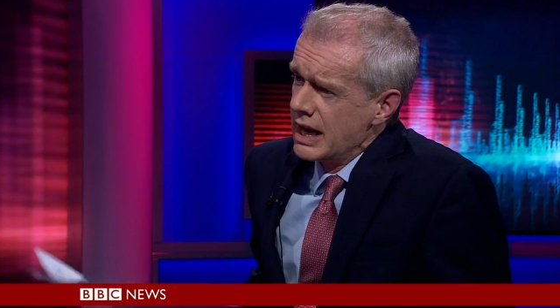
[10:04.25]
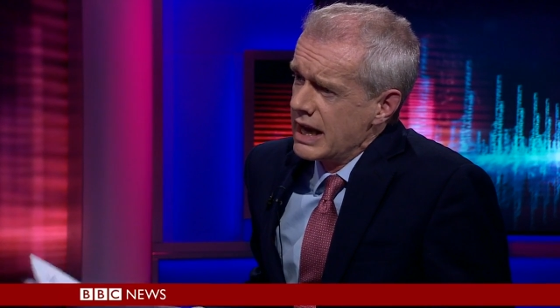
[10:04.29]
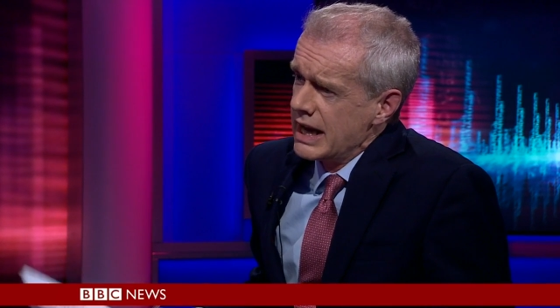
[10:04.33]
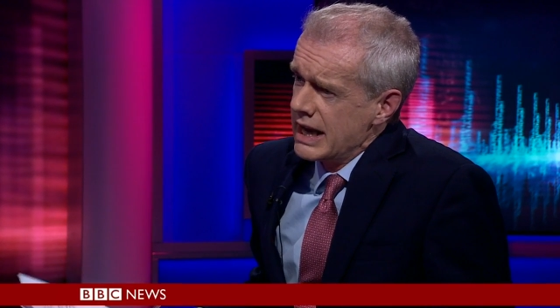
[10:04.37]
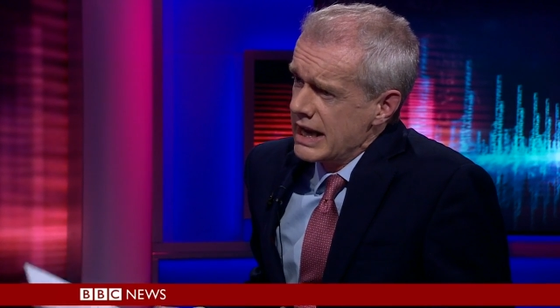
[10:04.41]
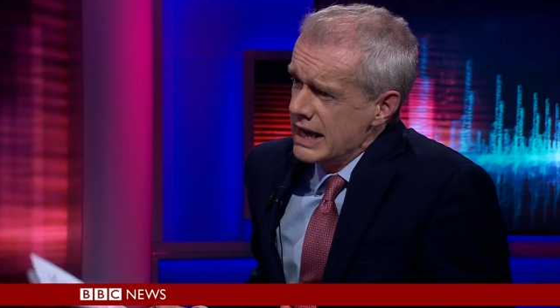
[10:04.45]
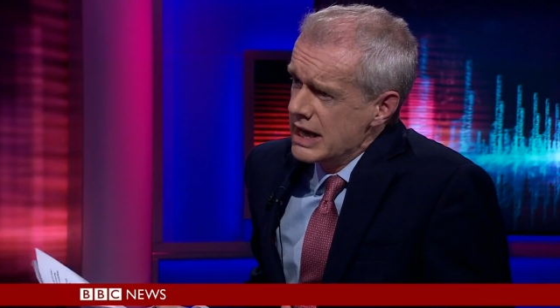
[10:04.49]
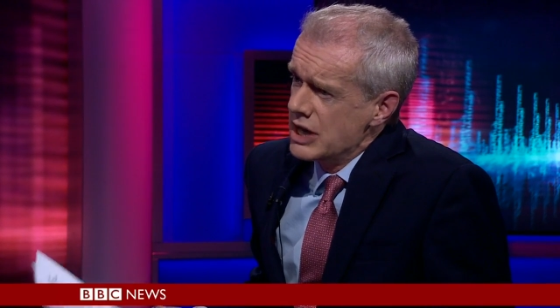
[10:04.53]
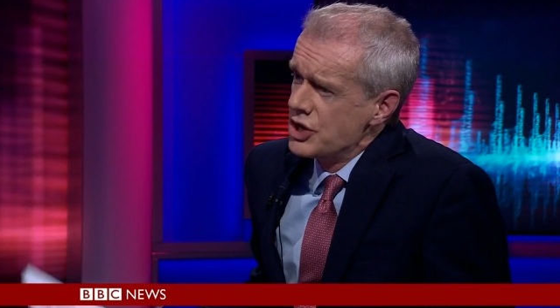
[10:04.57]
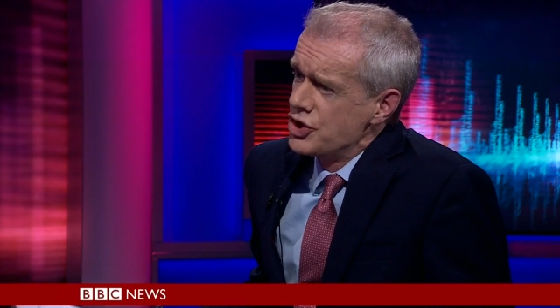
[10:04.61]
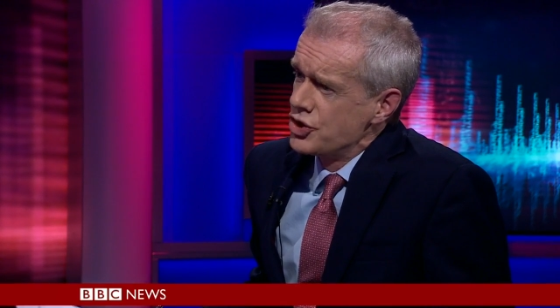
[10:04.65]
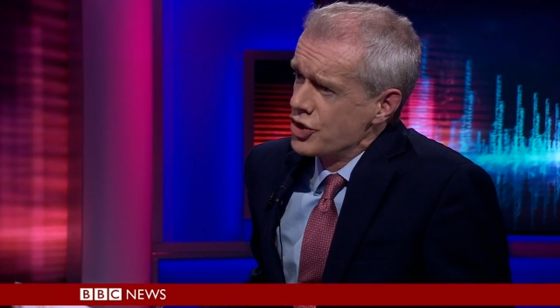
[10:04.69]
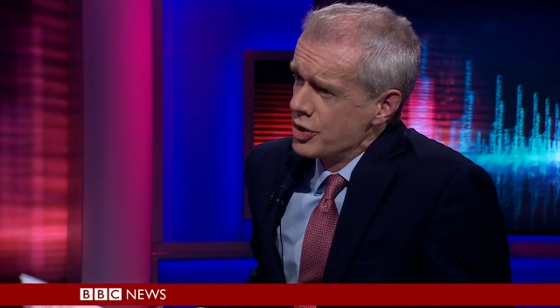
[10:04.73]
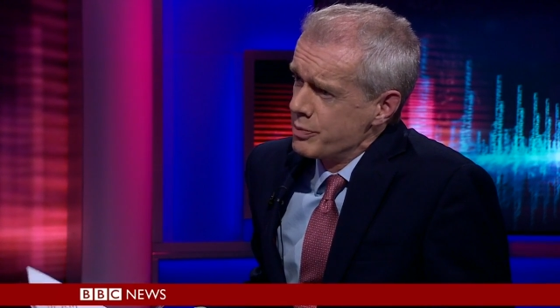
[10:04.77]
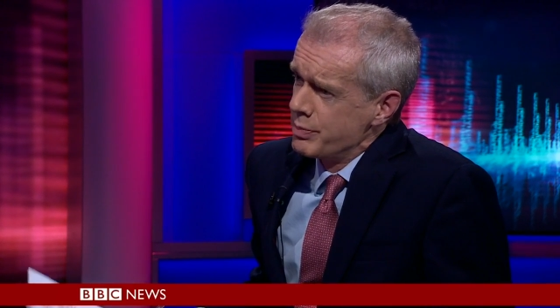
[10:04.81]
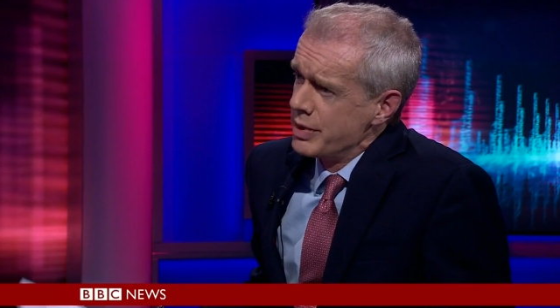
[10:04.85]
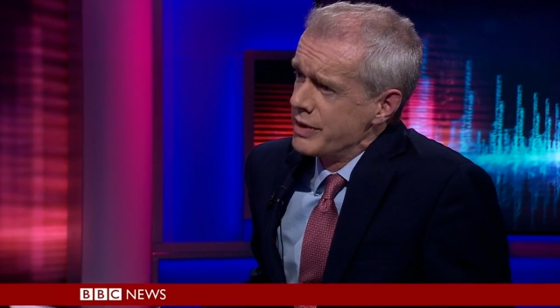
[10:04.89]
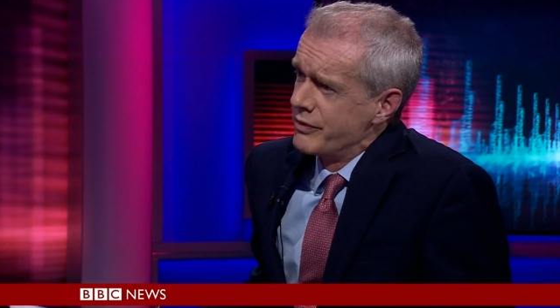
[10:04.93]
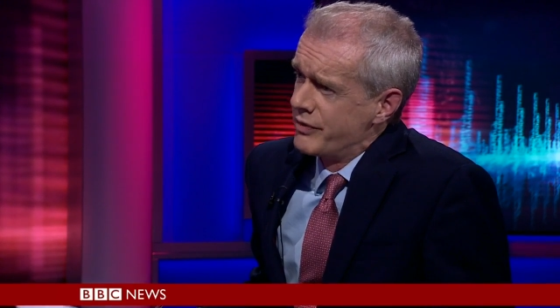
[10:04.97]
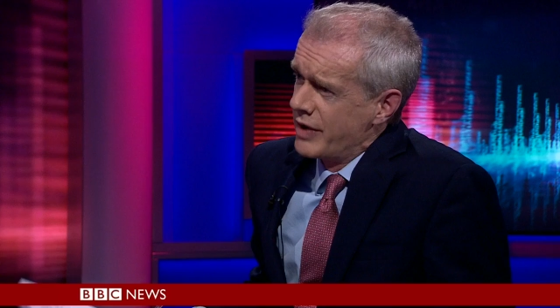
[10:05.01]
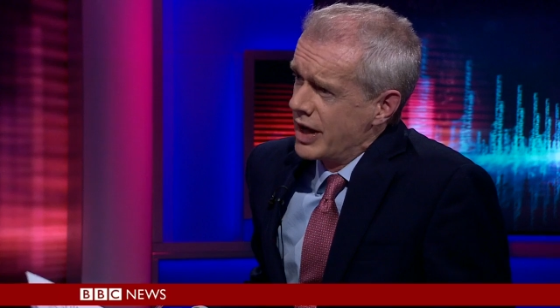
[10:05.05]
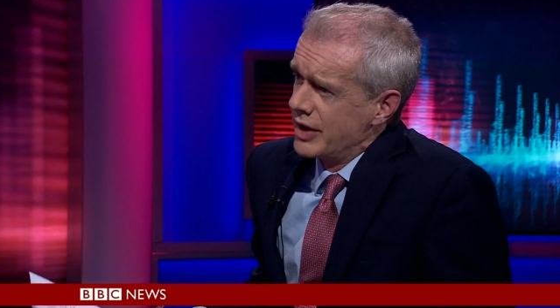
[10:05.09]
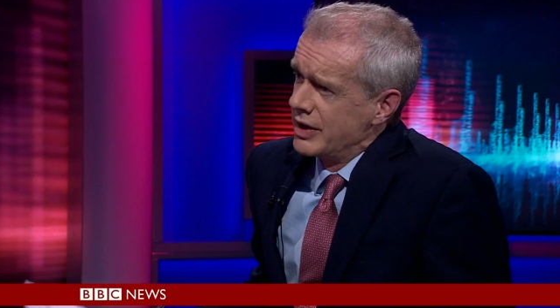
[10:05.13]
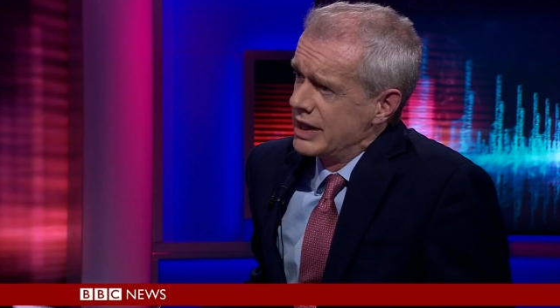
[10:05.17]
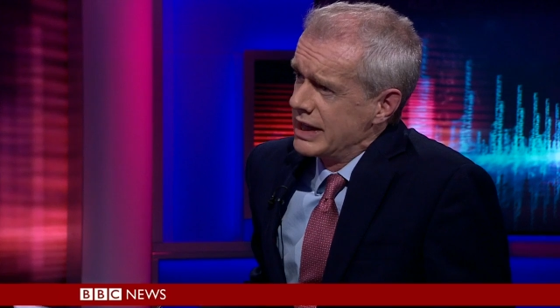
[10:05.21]
he should be
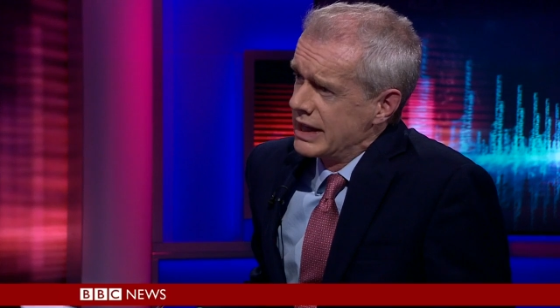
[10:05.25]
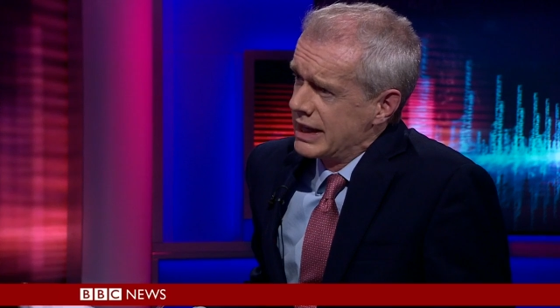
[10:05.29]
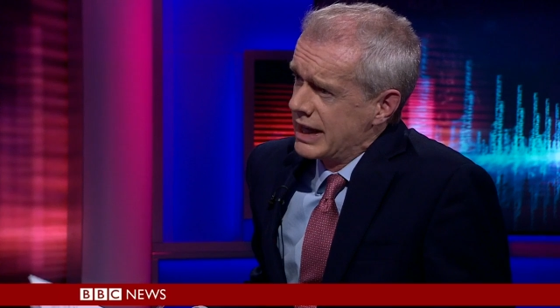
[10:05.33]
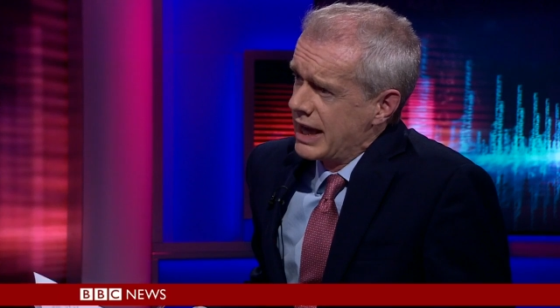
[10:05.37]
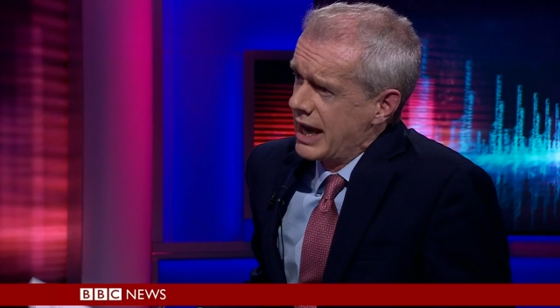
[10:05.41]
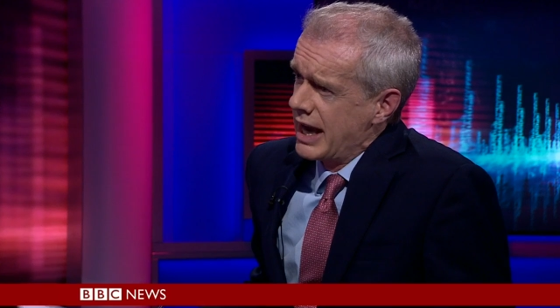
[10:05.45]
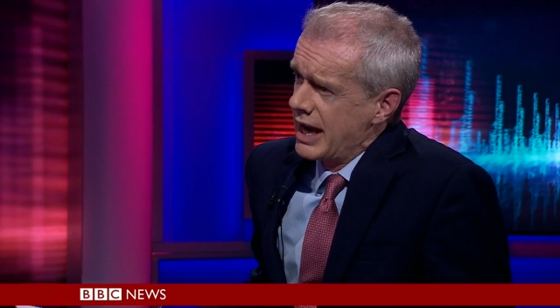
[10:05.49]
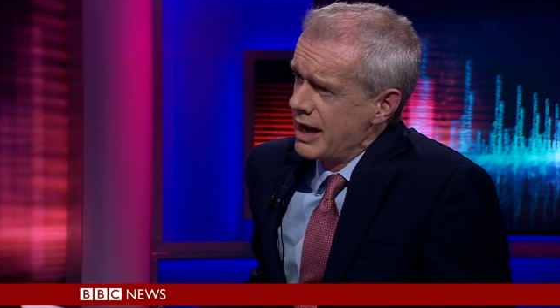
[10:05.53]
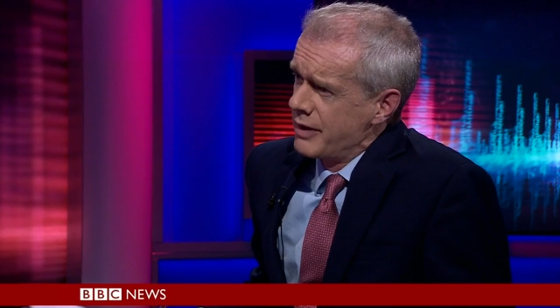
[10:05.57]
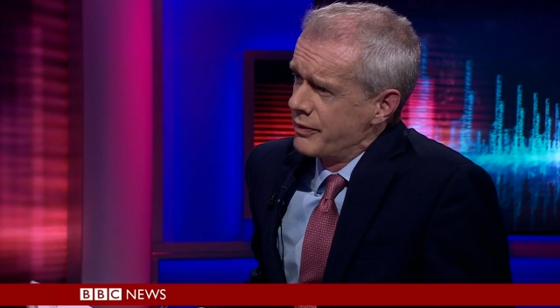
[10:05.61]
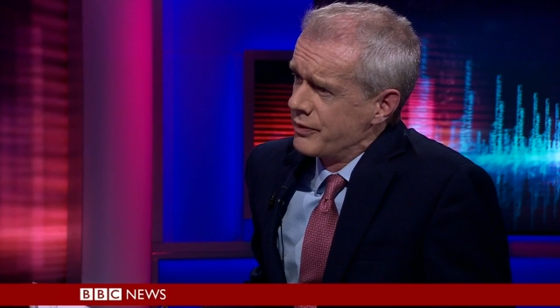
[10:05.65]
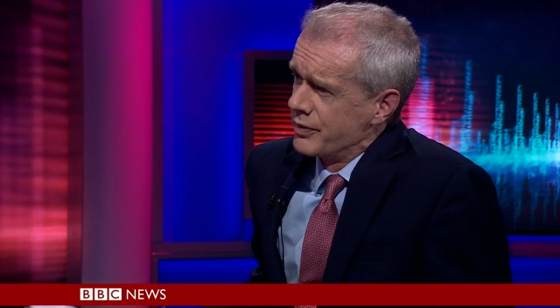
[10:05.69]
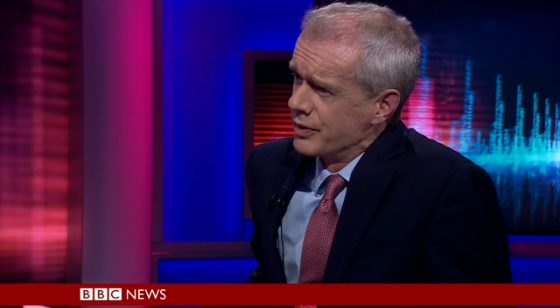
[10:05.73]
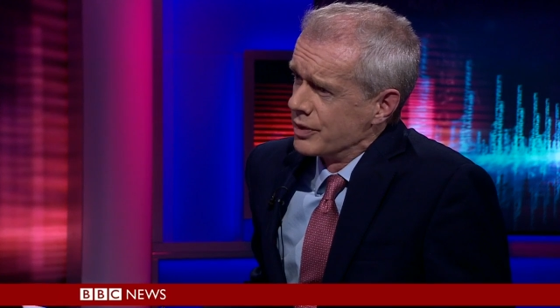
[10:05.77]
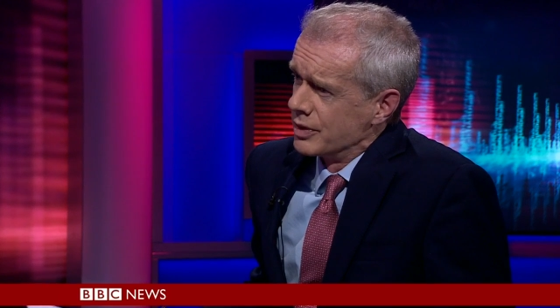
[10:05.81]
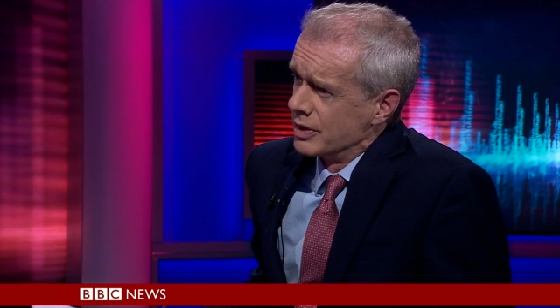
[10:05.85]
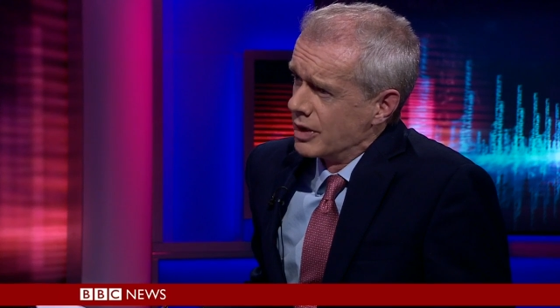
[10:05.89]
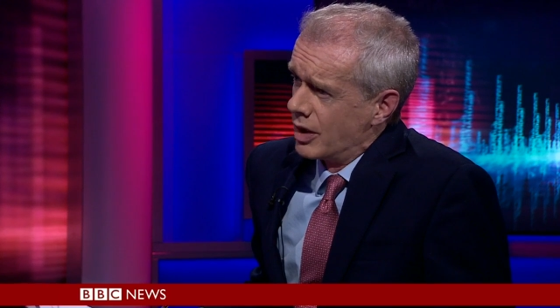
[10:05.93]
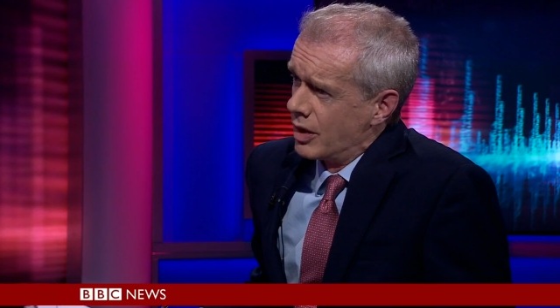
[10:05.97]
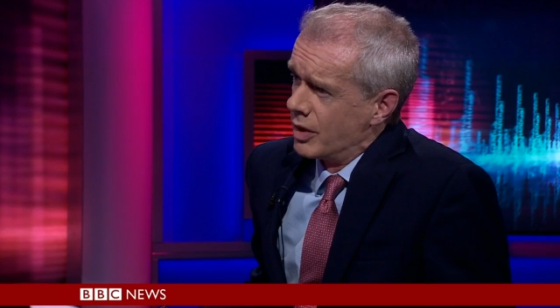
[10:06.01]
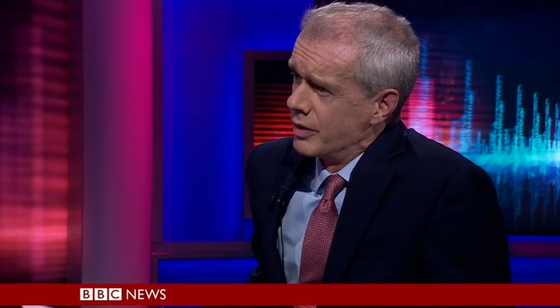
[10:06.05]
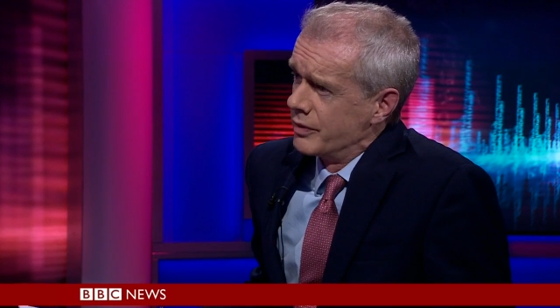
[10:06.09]
very careful